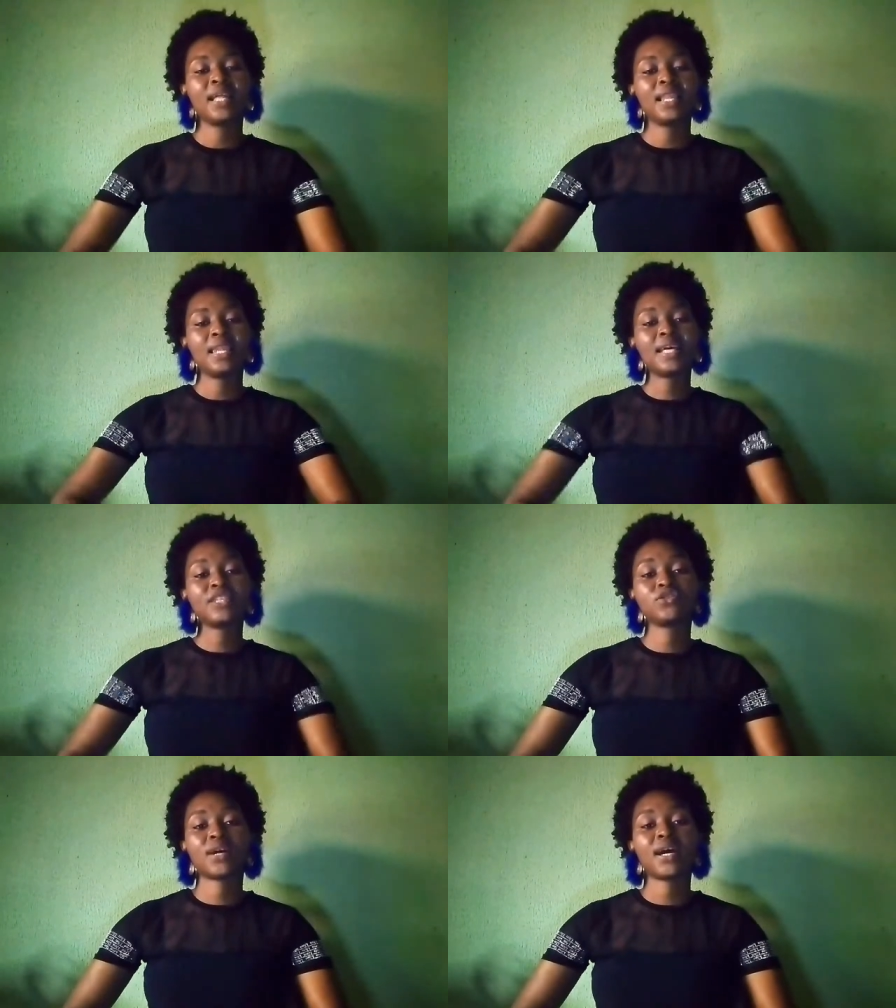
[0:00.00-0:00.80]

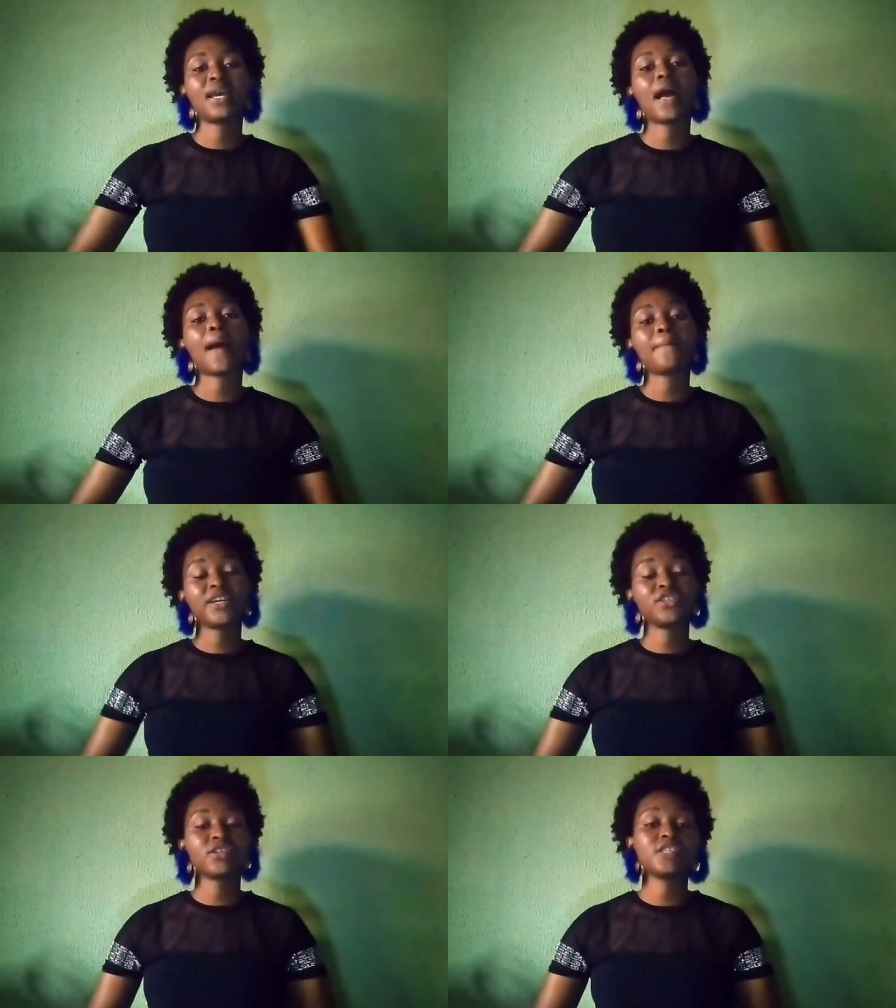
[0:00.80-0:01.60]
Let's try and
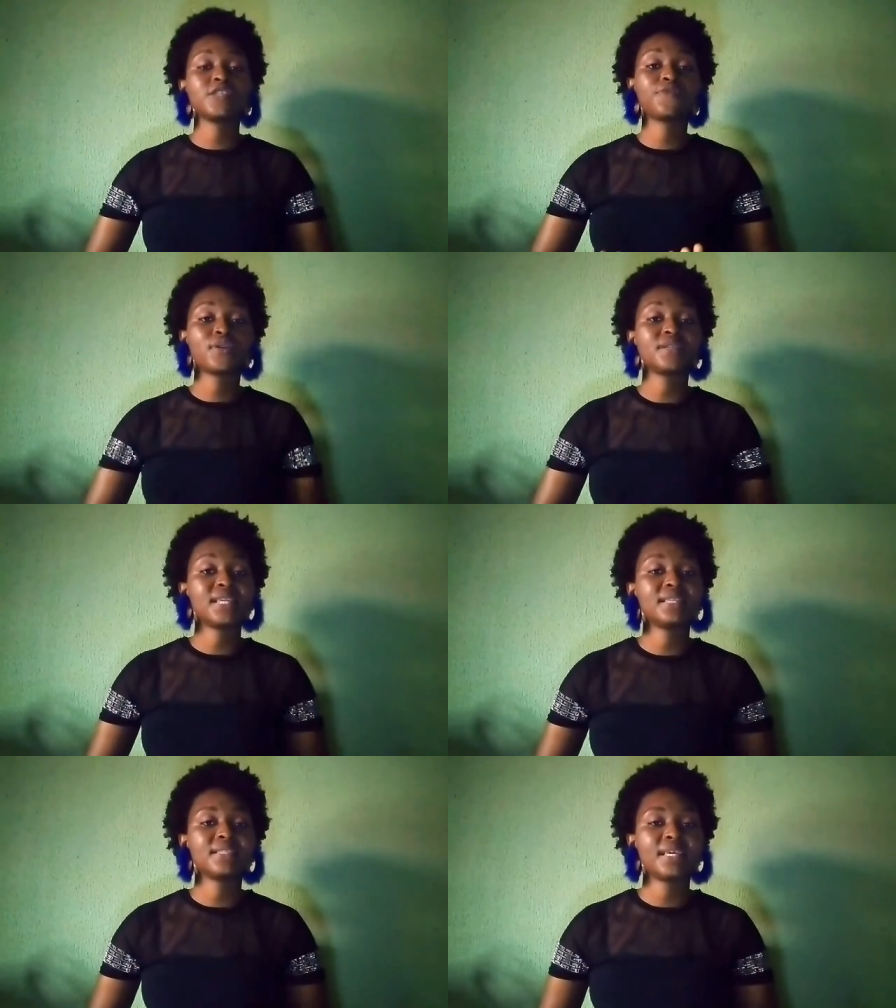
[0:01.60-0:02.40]
mention these 4
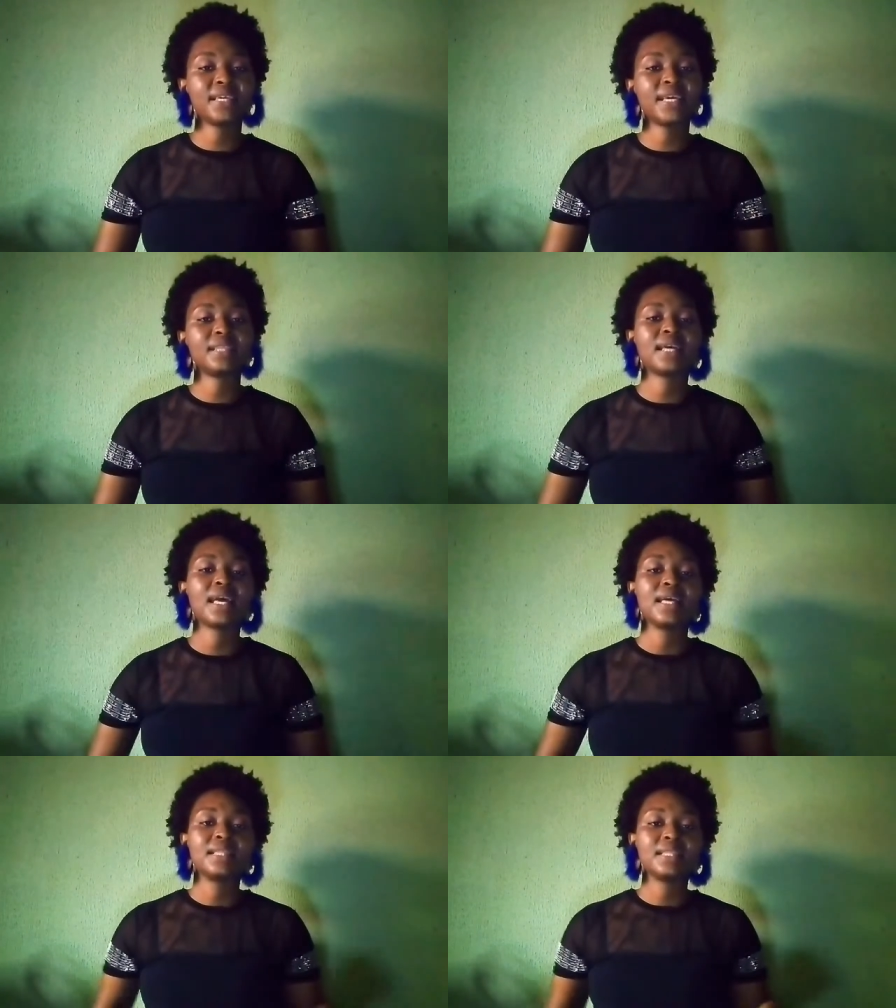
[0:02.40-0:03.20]
days again.
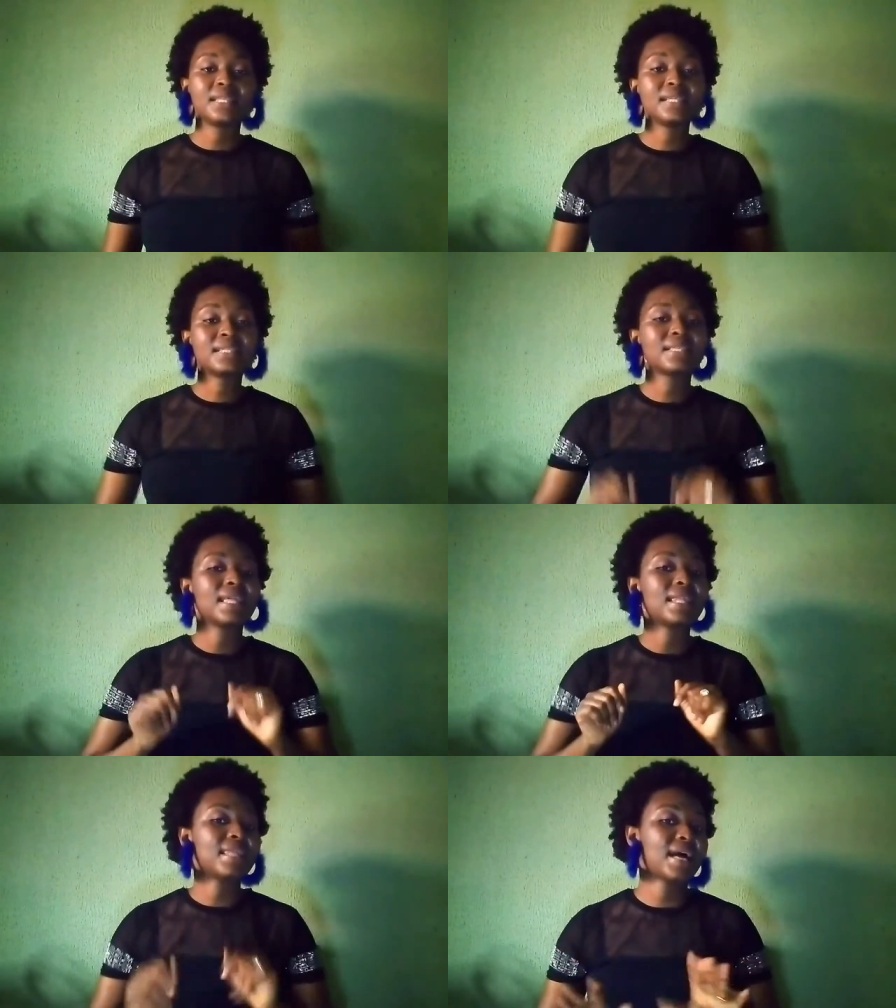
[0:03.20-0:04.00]
This
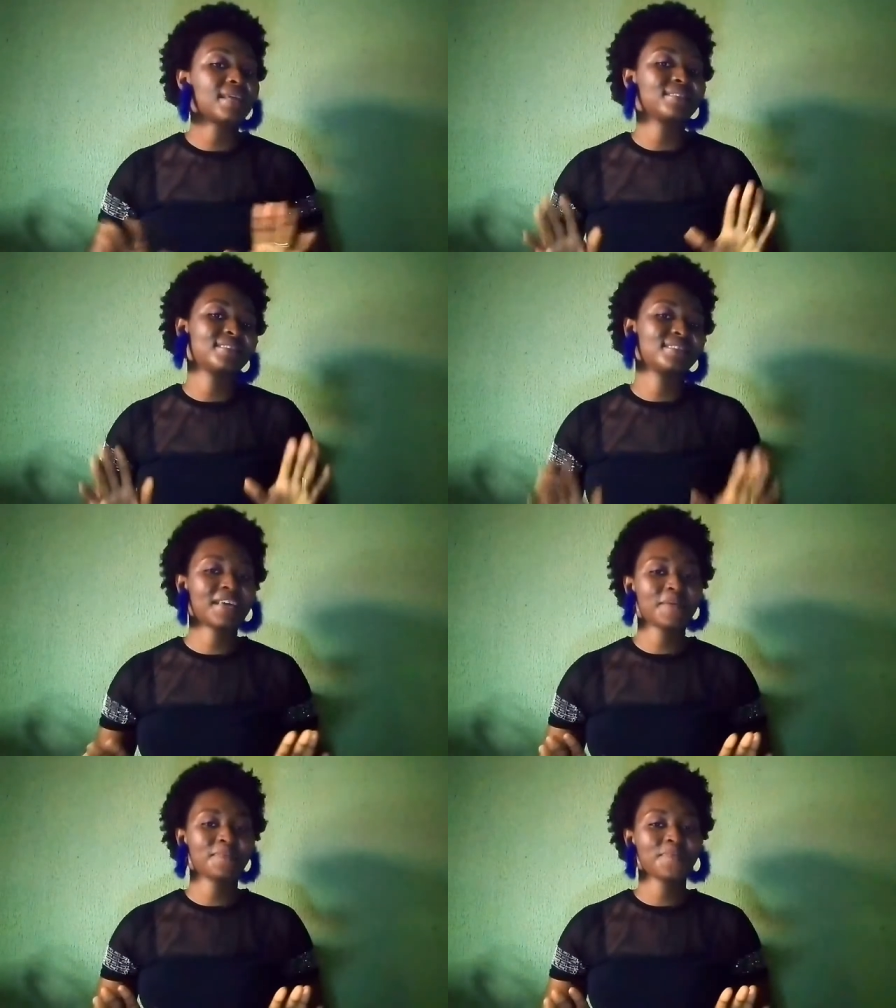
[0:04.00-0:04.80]
last
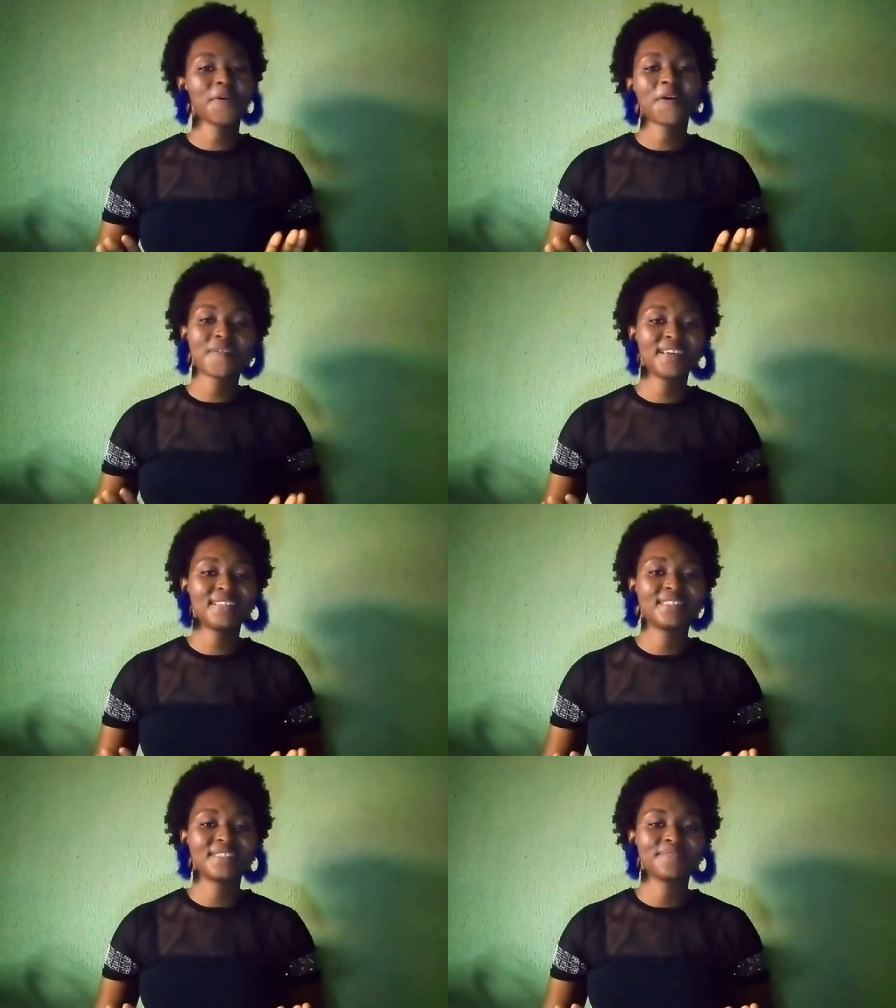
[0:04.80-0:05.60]
time. All right?
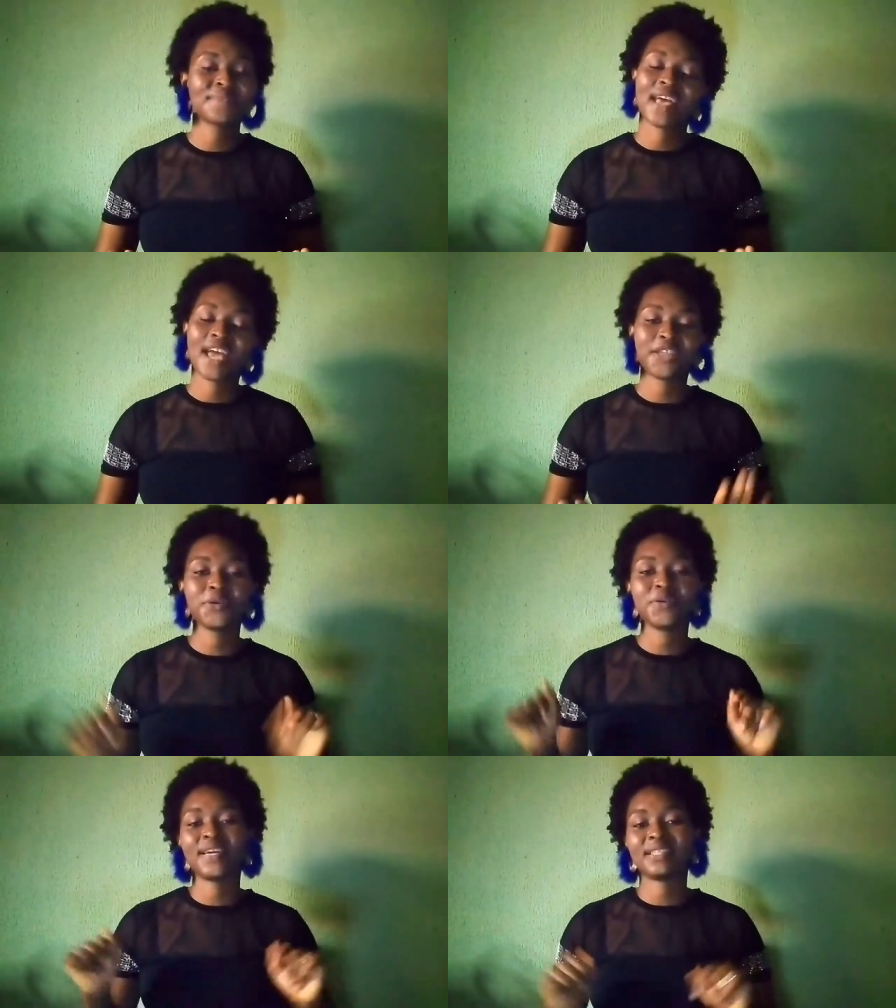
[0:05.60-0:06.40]
I know
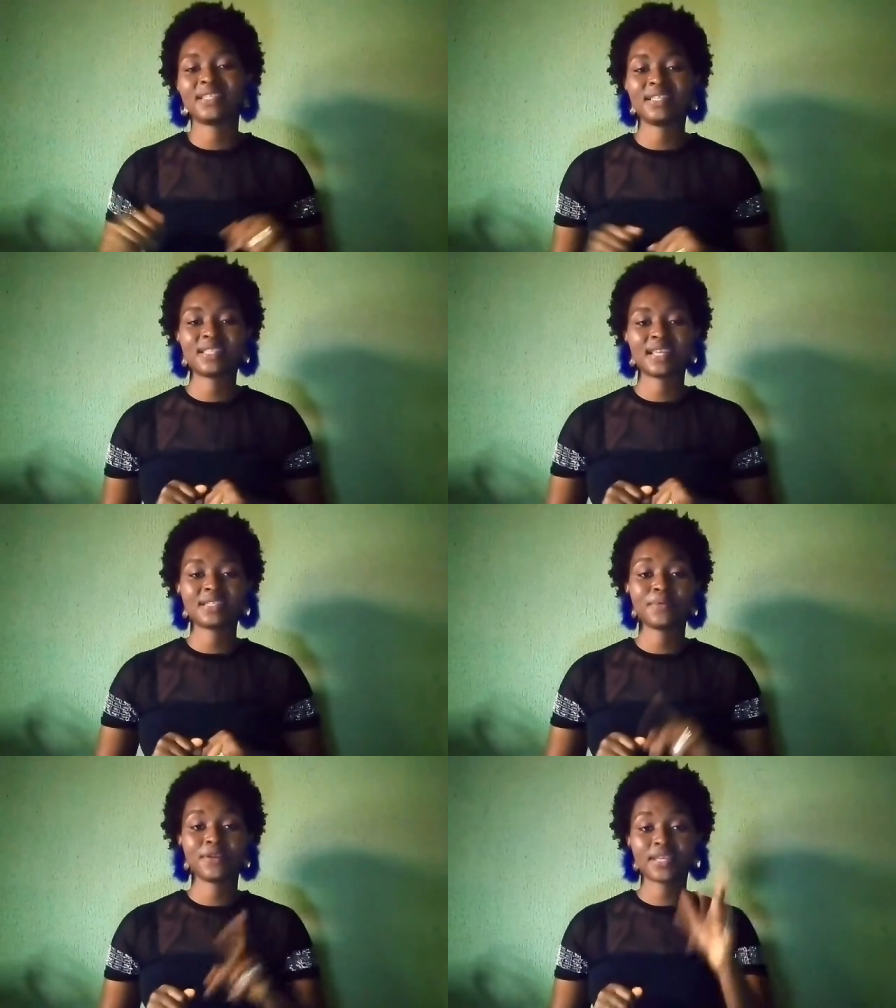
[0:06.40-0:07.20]
you get it this last
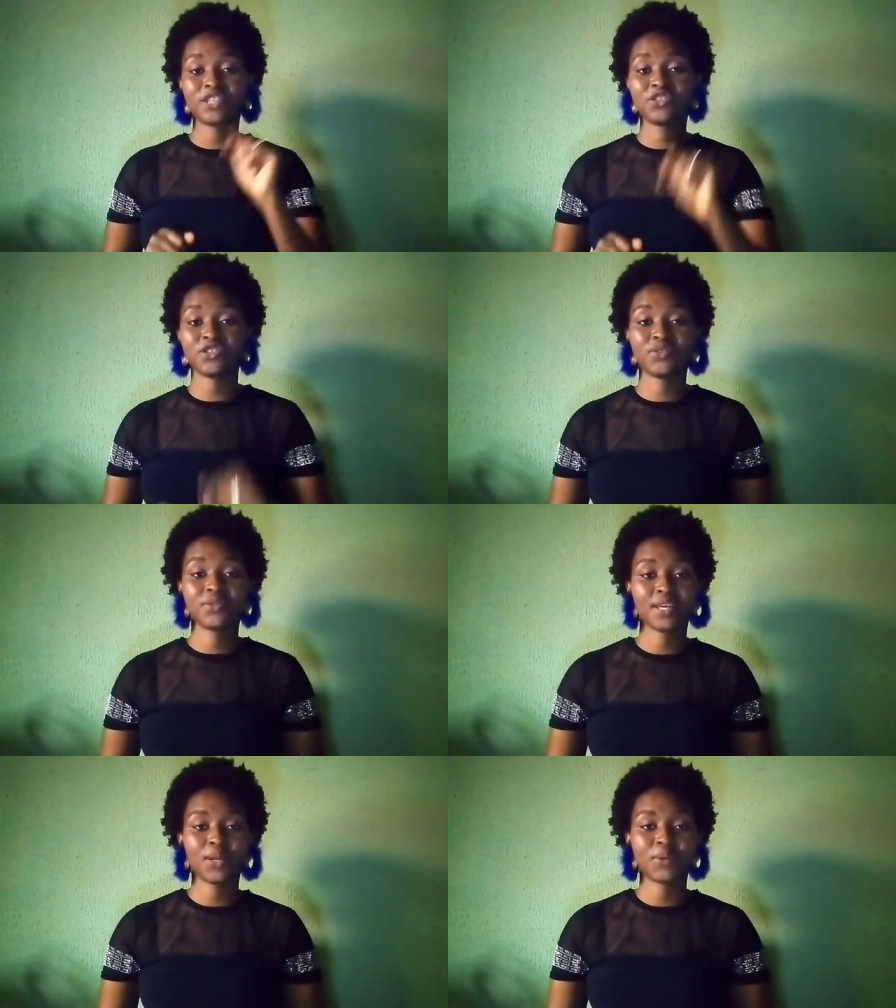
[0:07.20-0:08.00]
time because I trust
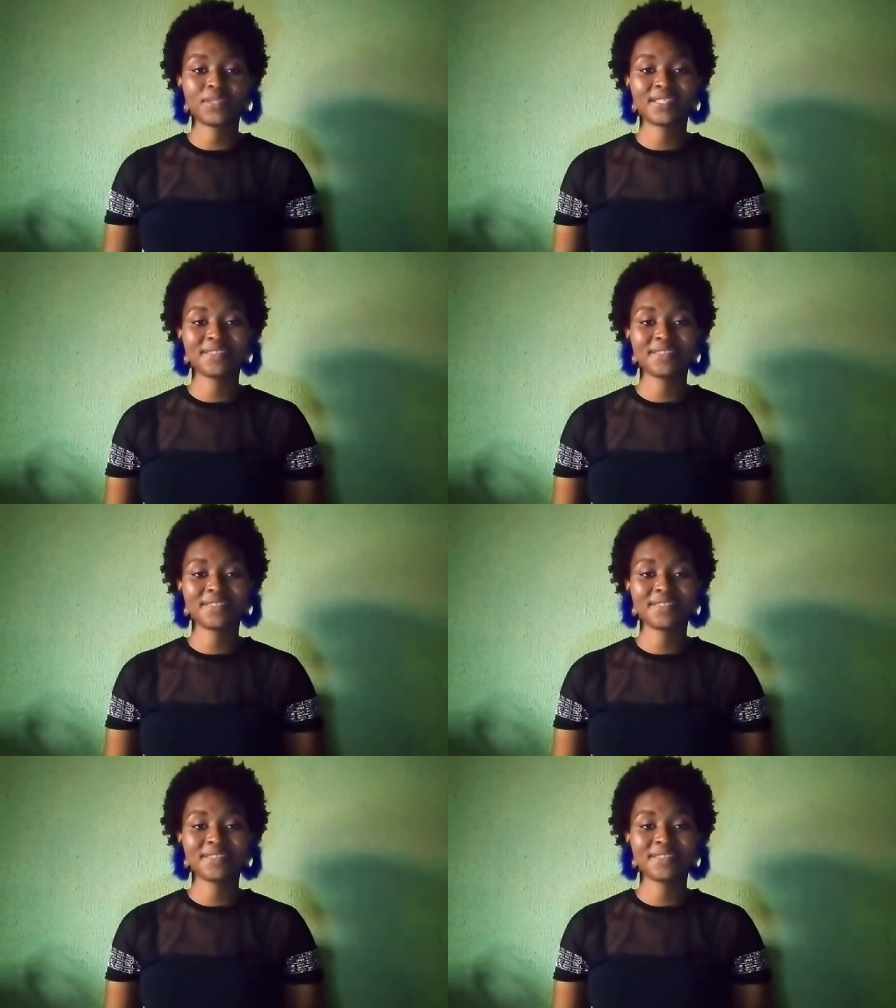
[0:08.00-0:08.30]
you a lot.